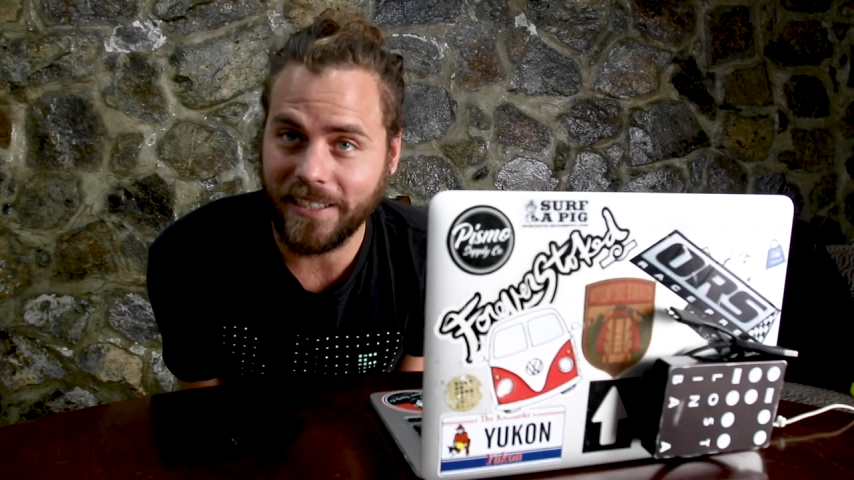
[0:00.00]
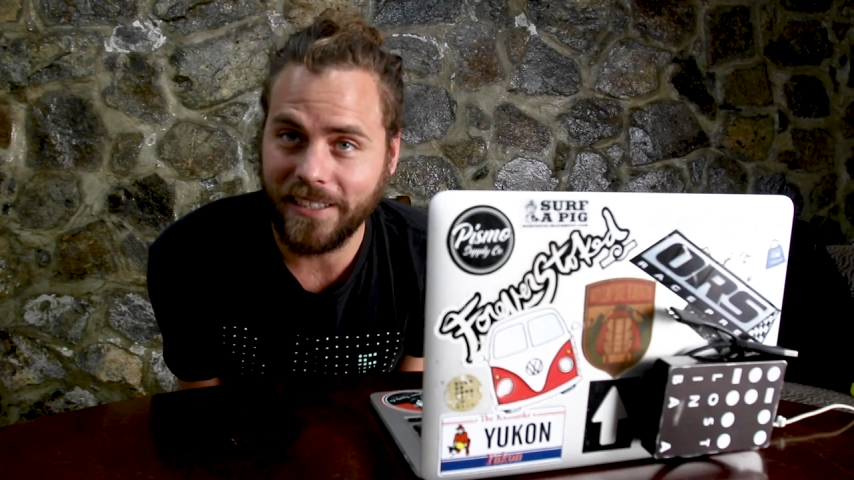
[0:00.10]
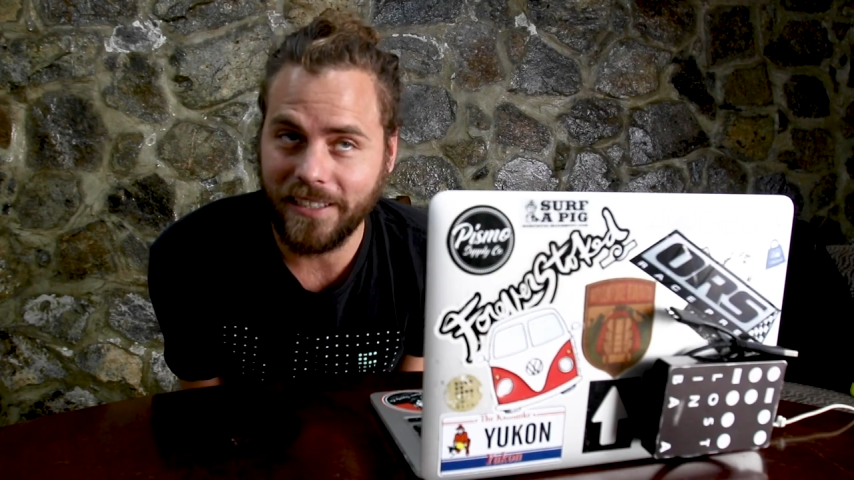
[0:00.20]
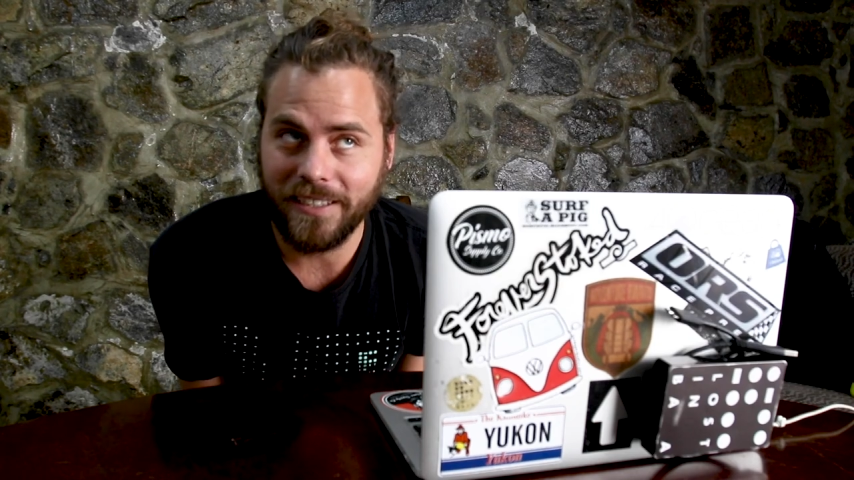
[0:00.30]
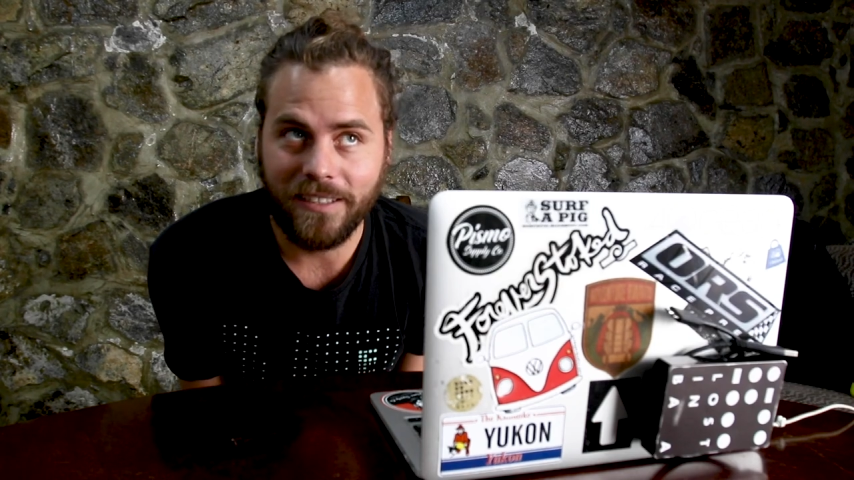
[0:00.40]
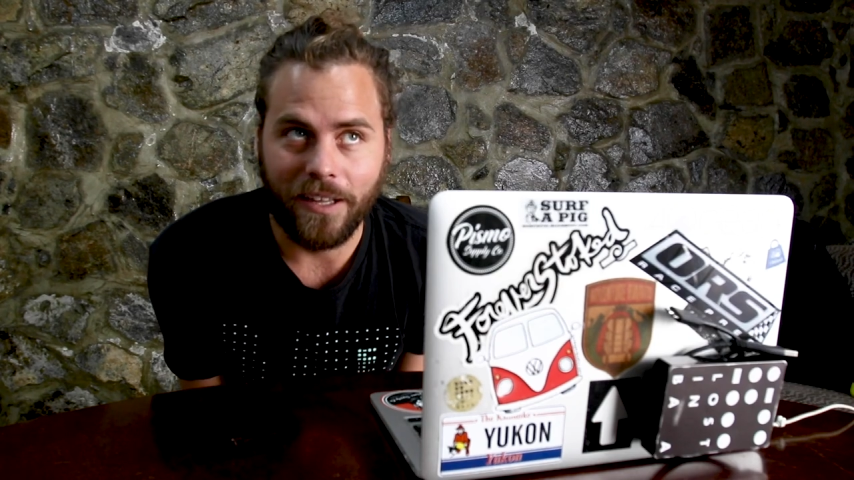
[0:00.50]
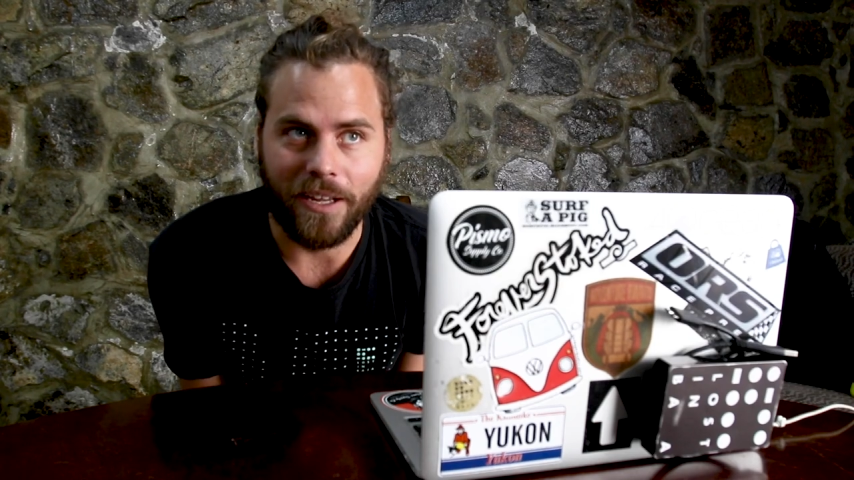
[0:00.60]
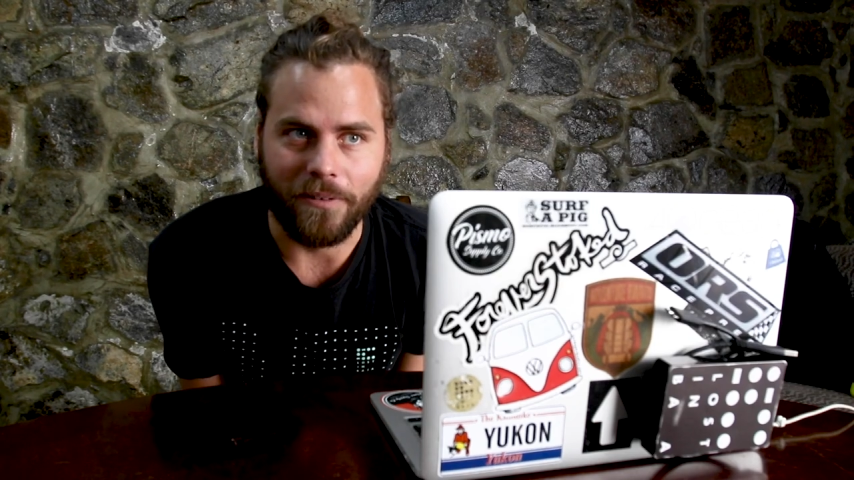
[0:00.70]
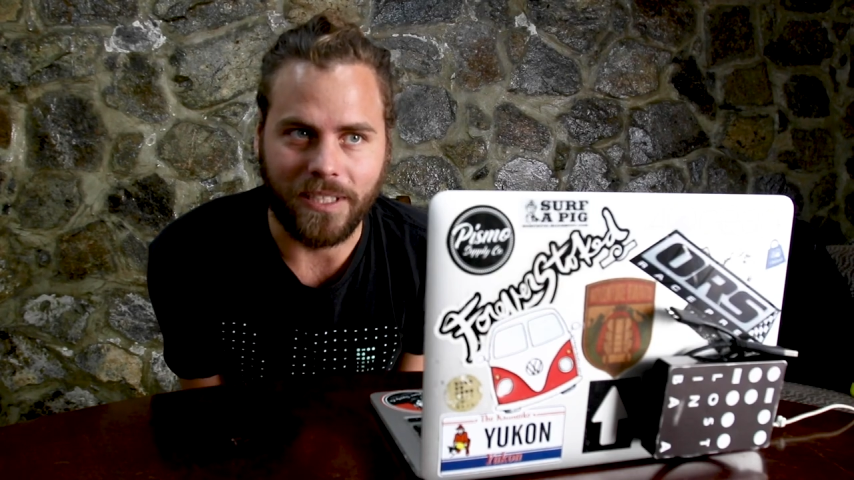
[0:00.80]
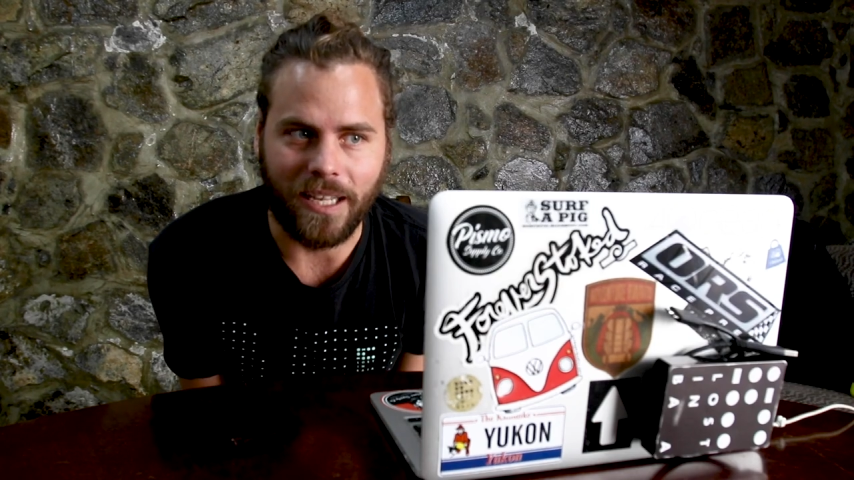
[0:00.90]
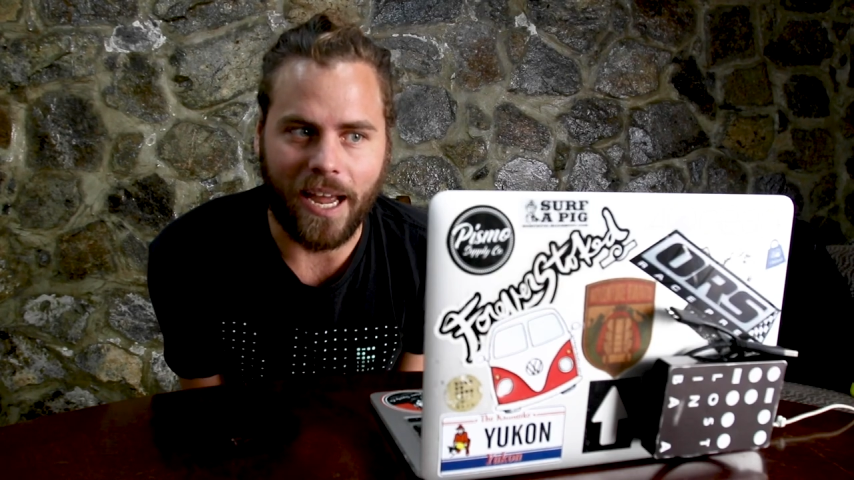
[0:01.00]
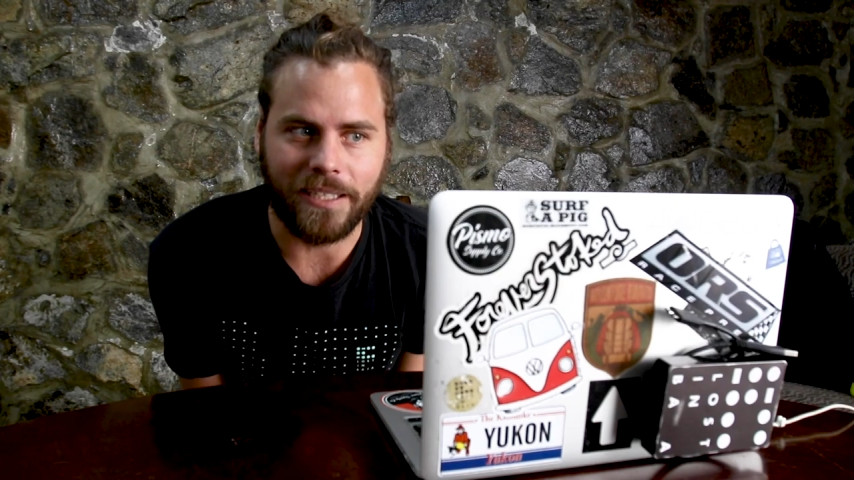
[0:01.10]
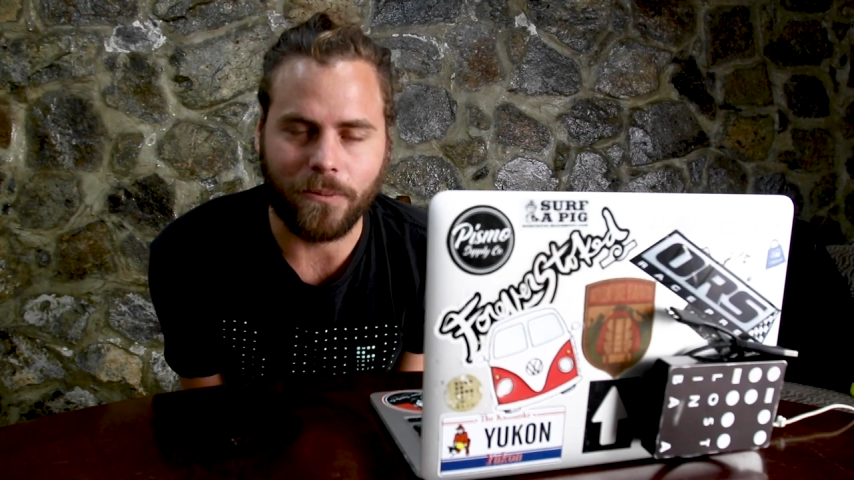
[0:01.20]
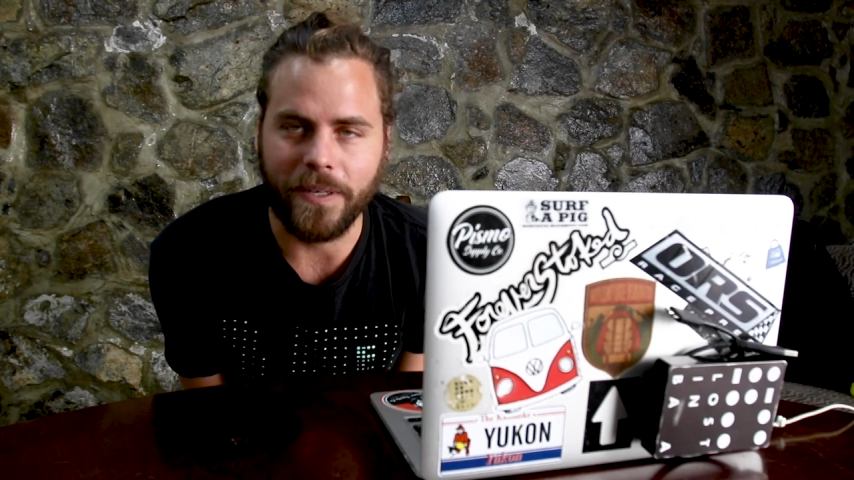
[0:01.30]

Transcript: I think it was last